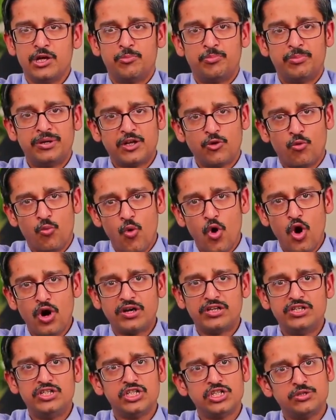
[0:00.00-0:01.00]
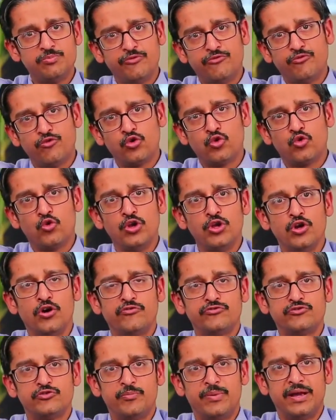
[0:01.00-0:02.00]
but a walk just before going
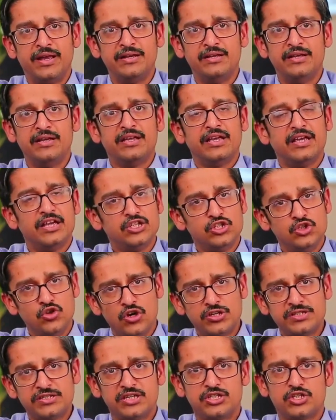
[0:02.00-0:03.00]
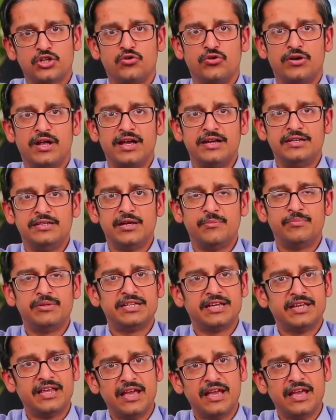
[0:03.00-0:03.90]
off to bed is not such a good idea, but